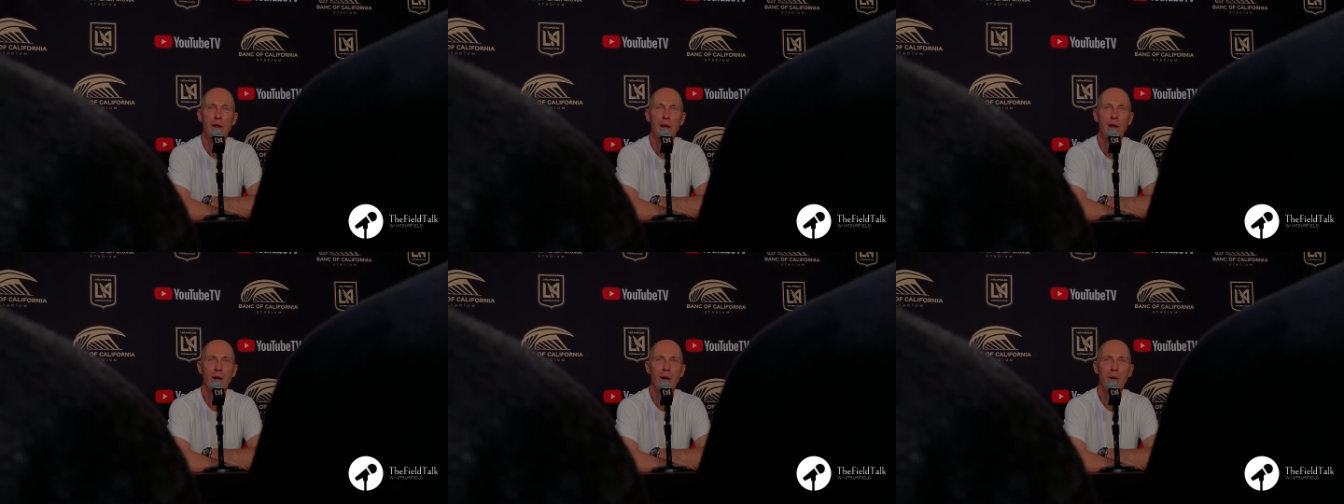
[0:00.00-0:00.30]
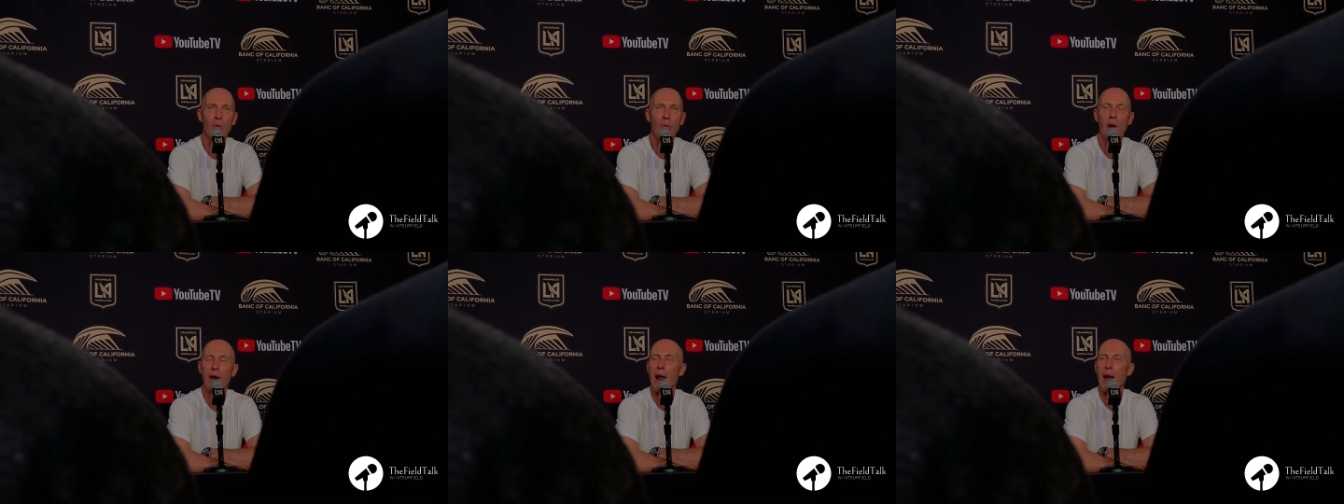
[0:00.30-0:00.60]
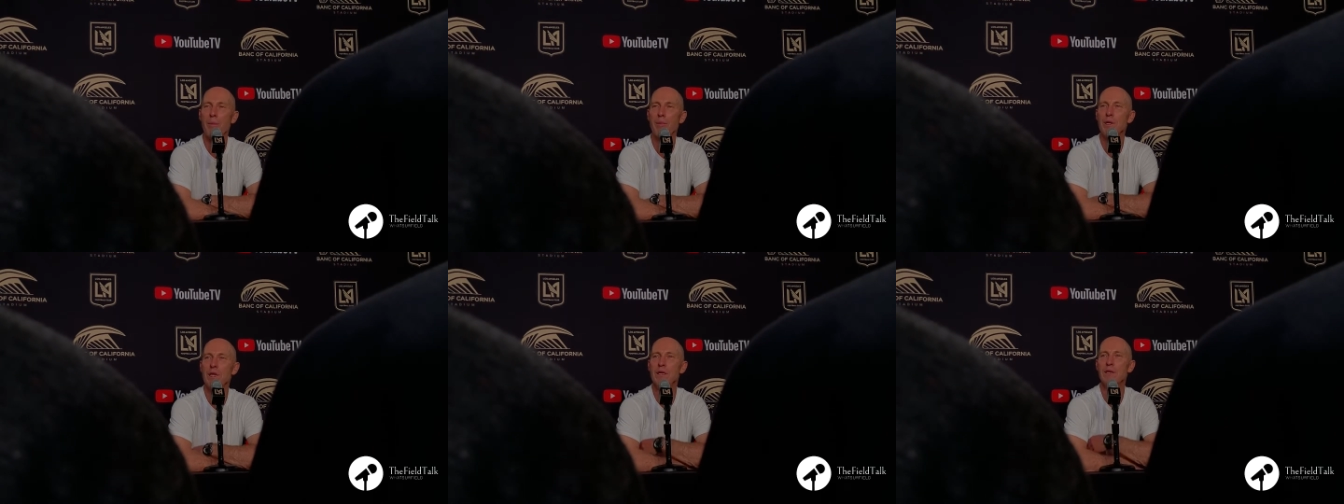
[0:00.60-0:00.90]
And uh, what
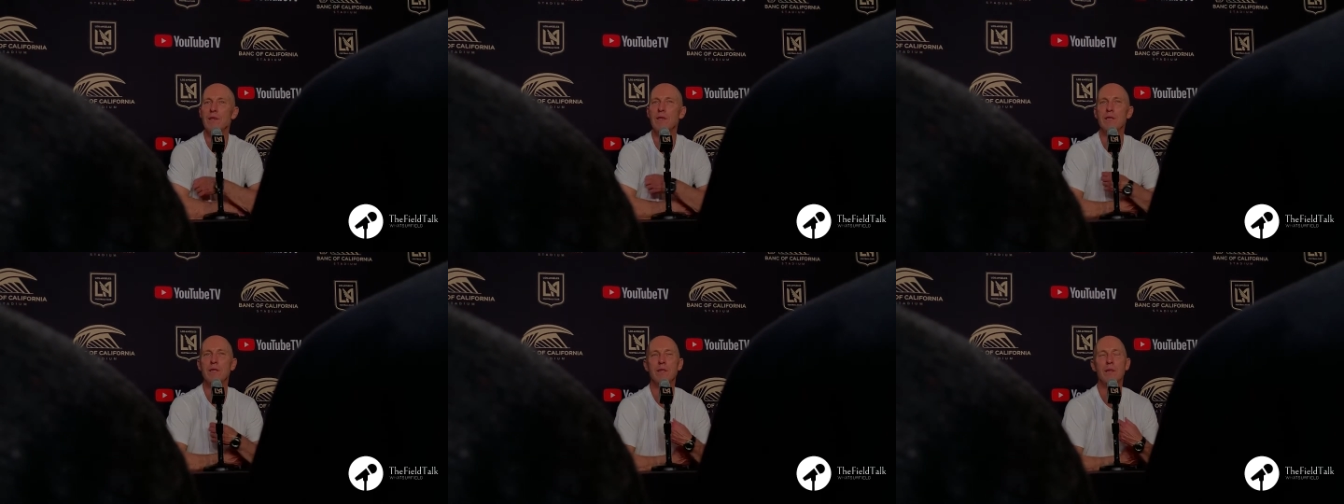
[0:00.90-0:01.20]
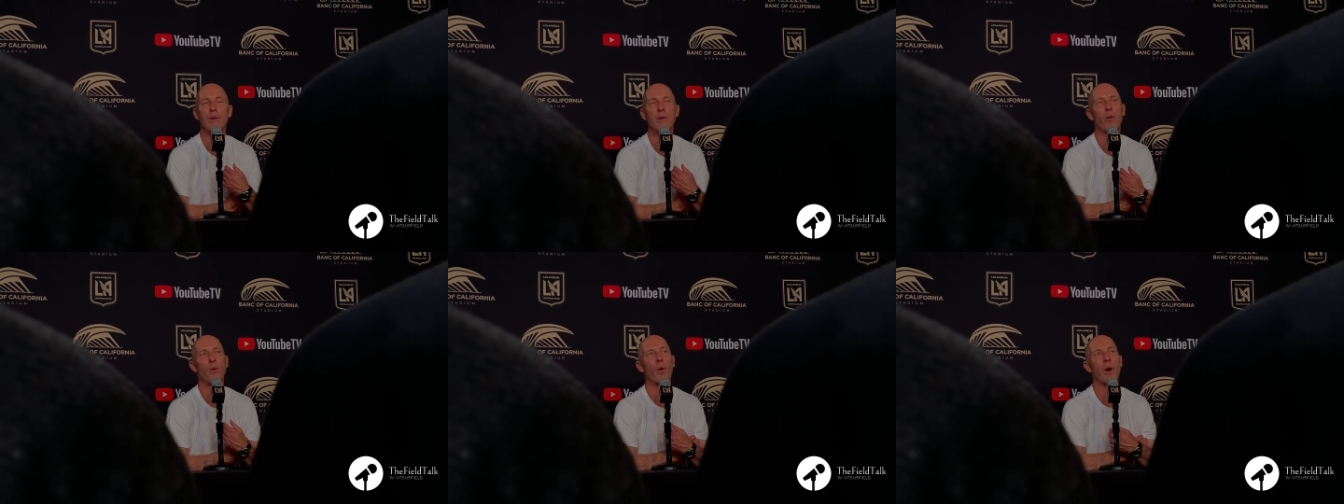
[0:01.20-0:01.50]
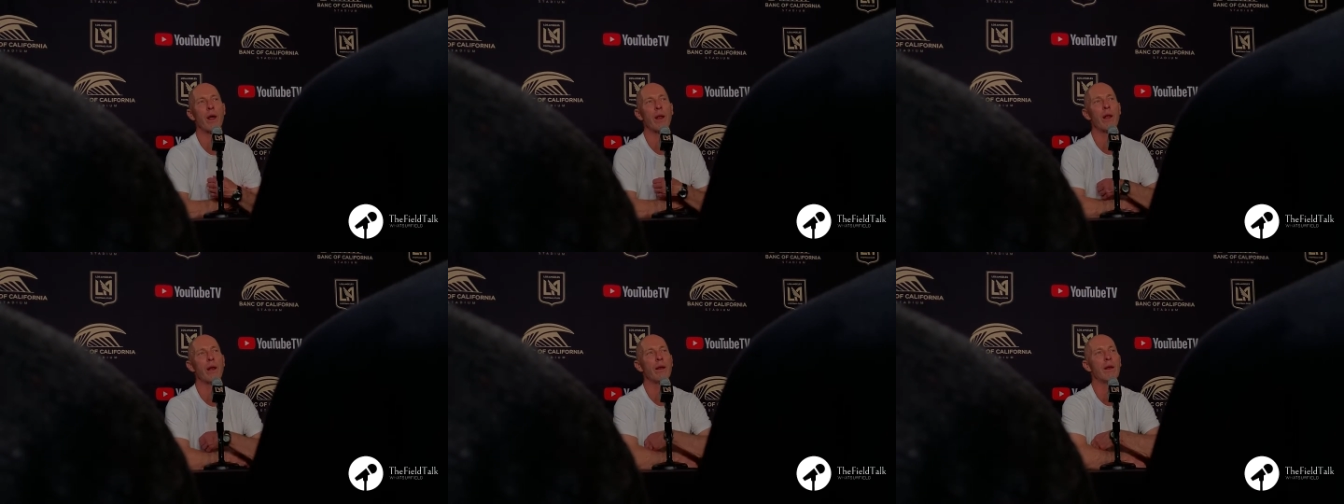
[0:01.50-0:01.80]
happens
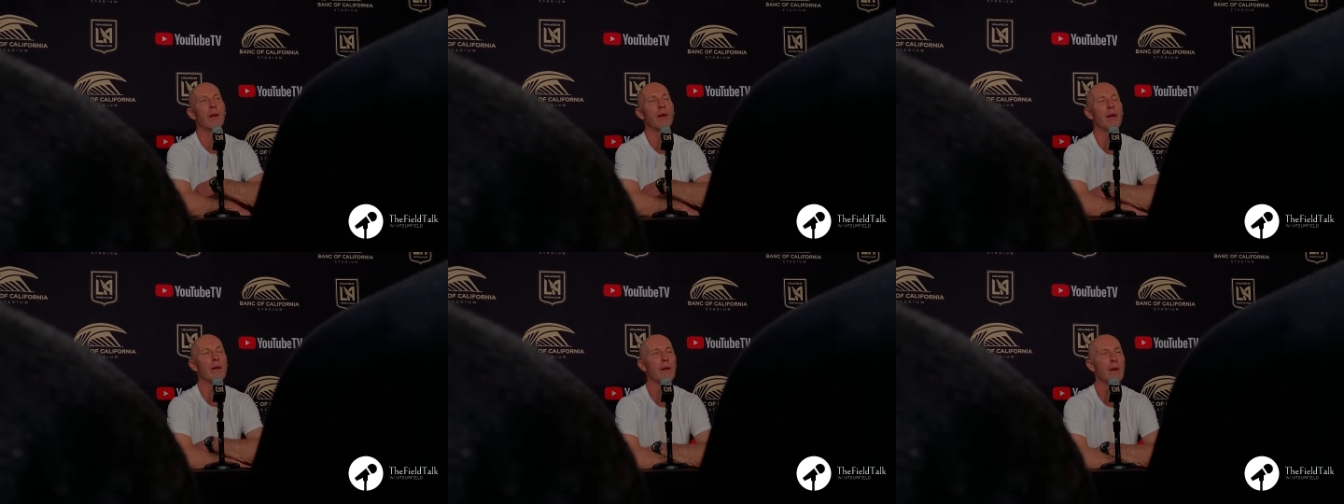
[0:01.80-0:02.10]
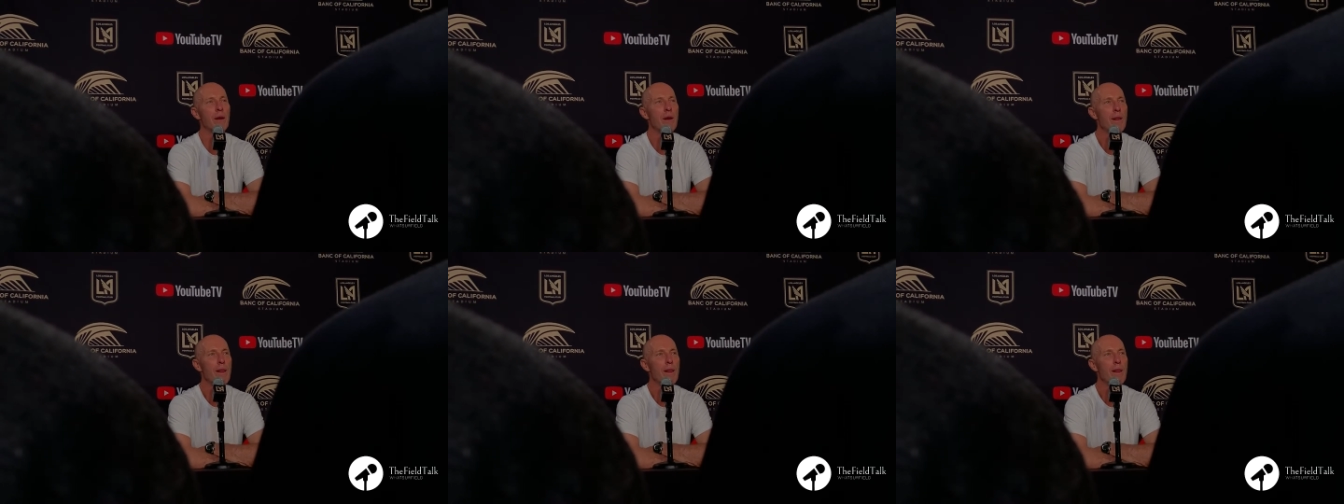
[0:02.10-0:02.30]
when